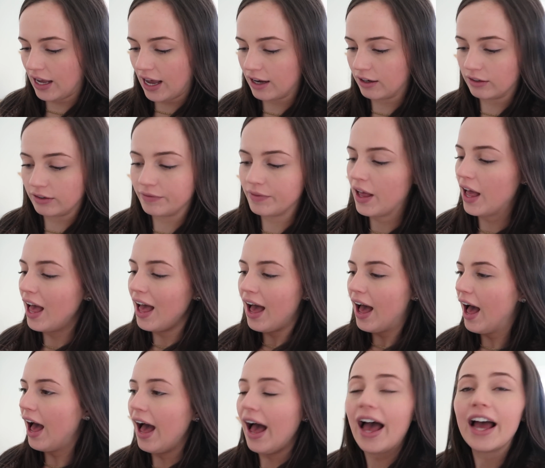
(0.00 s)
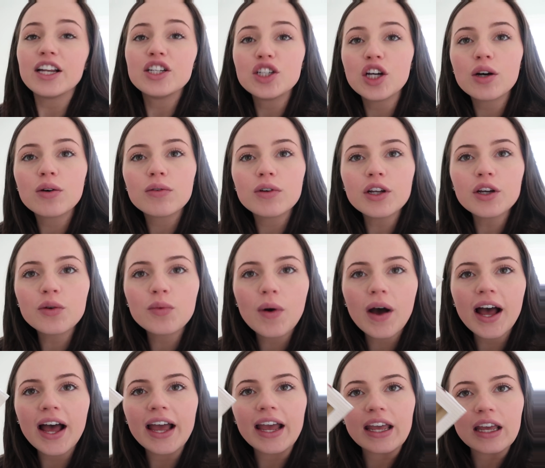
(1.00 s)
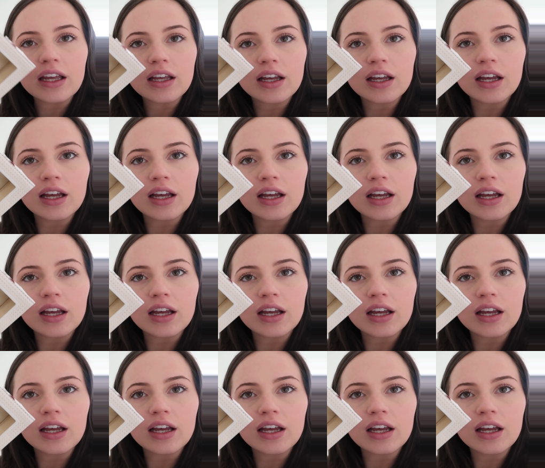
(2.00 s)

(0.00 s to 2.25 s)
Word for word: I don't, I don't know why.